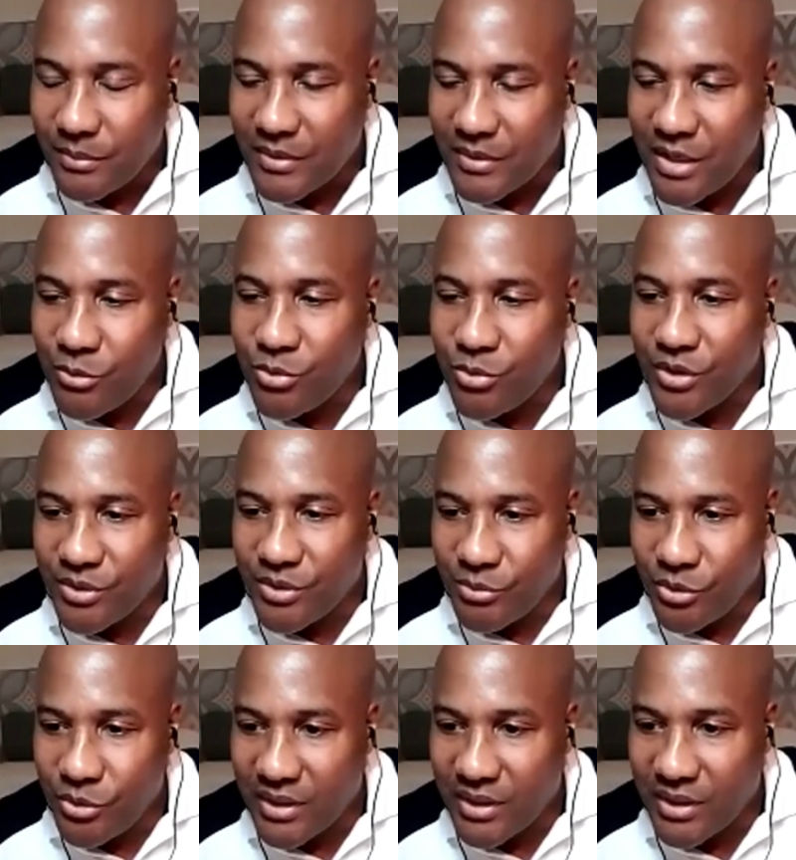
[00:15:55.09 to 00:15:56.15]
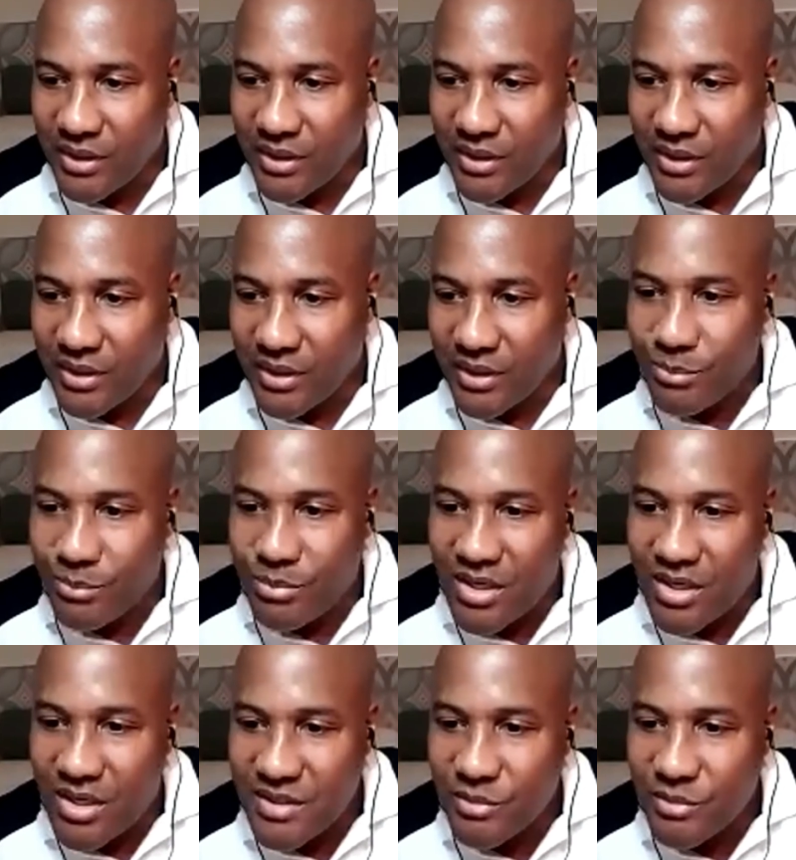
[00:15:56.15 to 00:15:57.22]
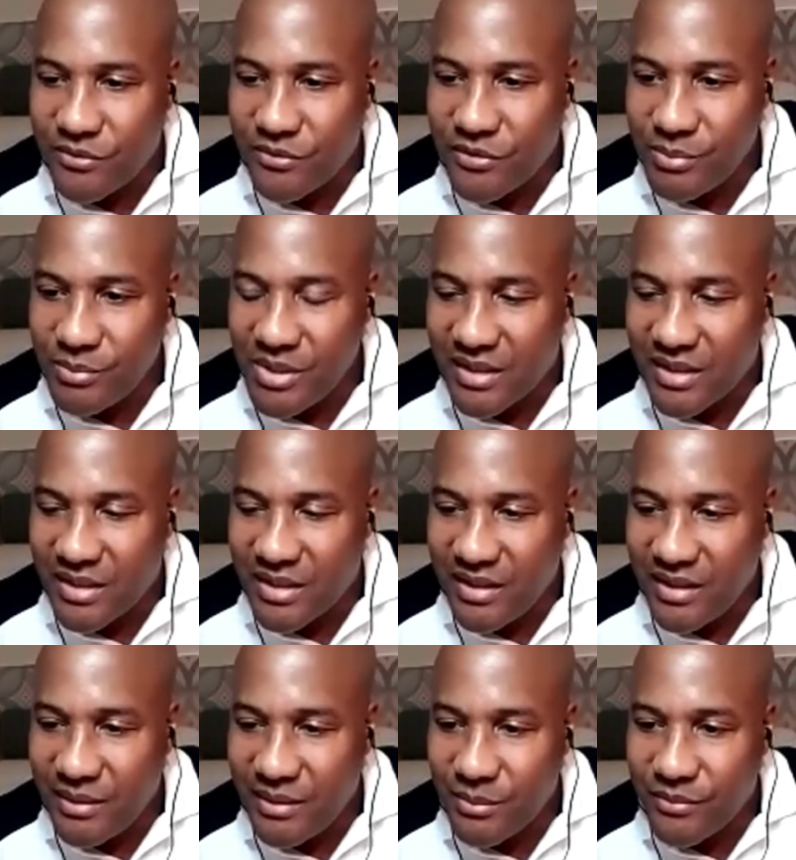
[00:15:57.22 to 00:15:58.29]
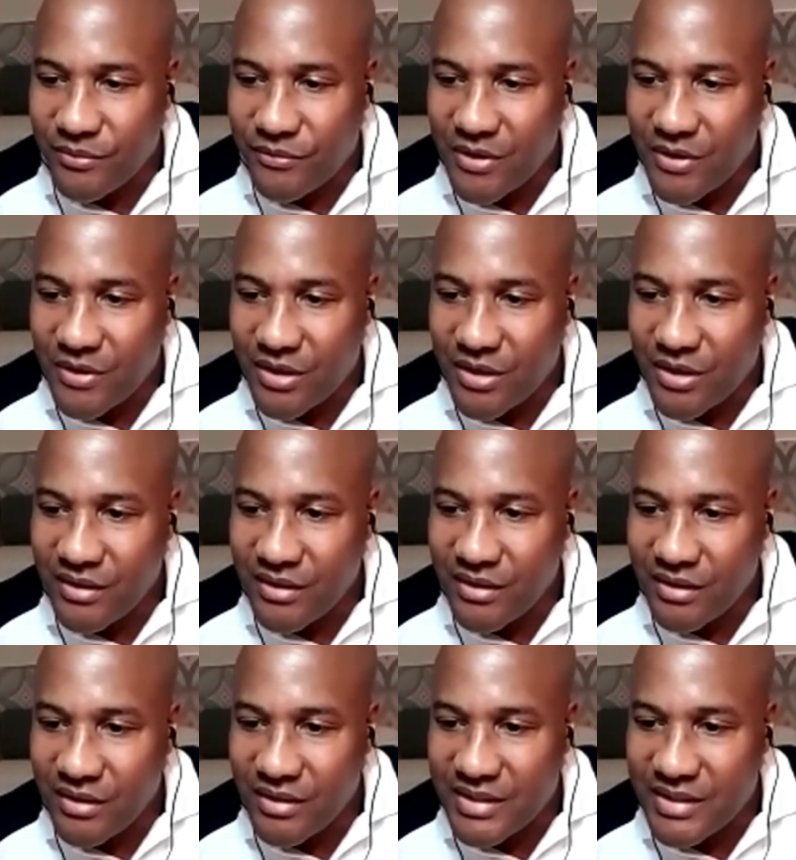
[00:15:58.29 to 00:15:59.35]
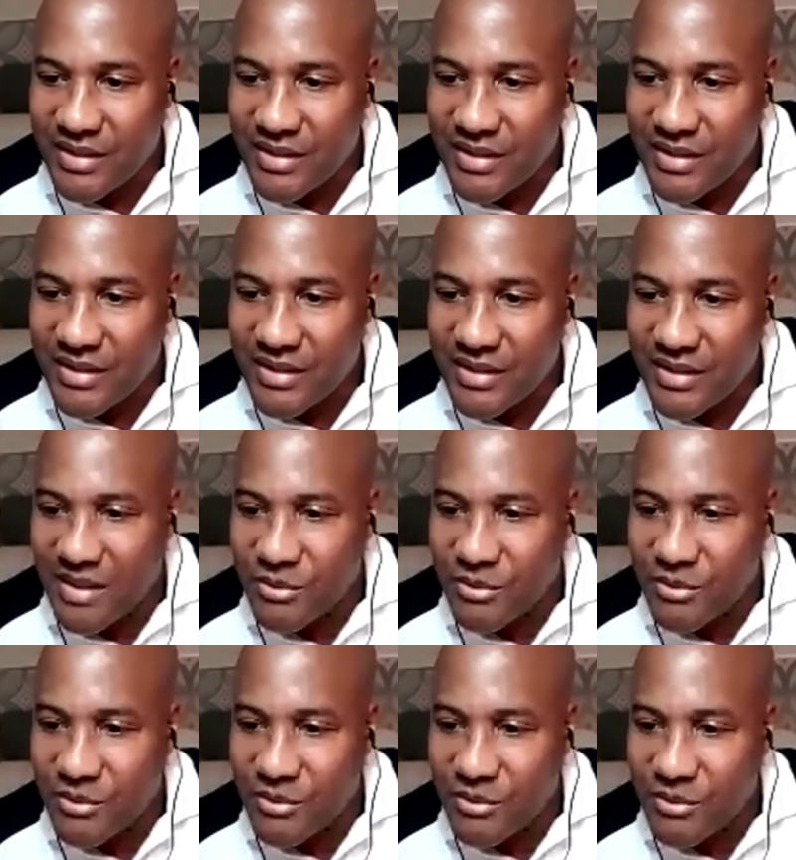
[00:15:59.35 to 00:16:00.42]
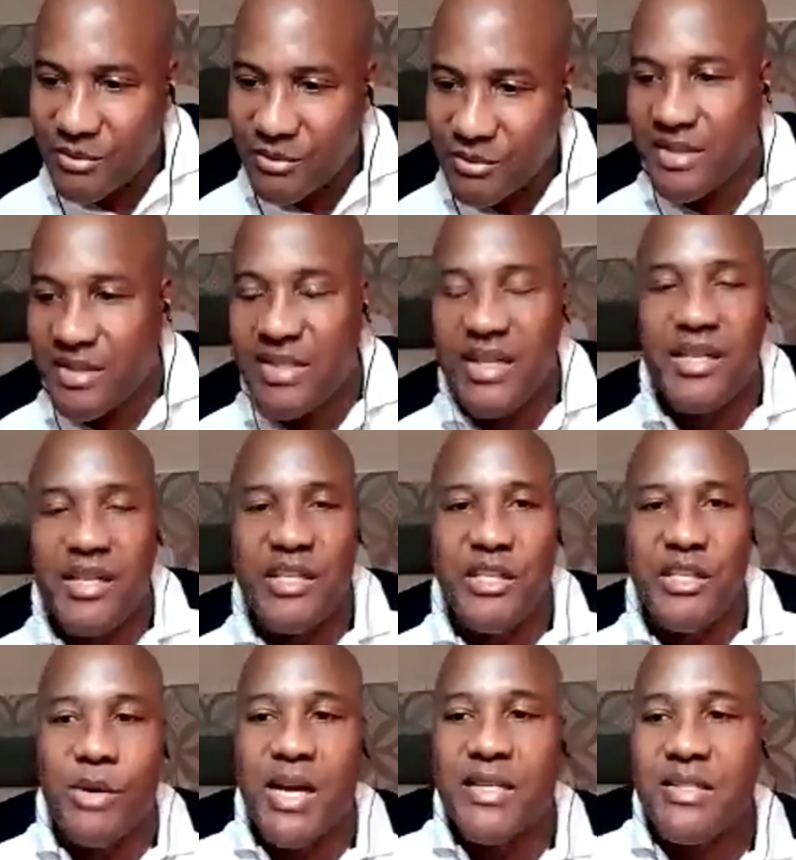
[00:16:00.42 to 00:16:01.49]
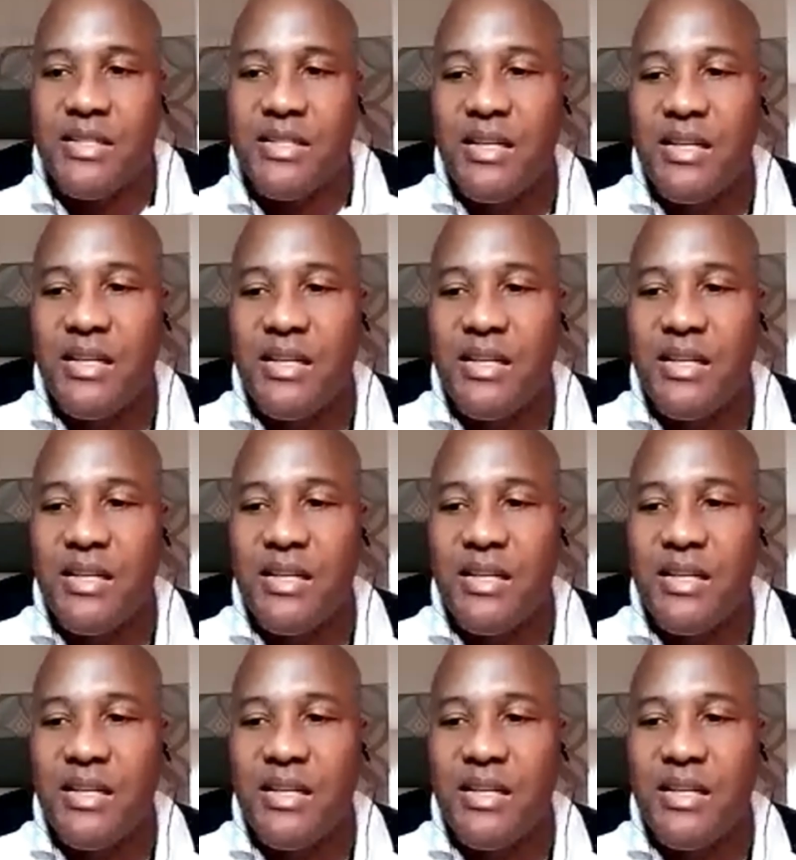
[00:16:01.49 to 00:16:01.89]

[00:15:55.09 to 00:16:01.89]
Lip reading: I work remotely. Is it possible for me to claim foreign earned tax exemptions if I do not stay the US?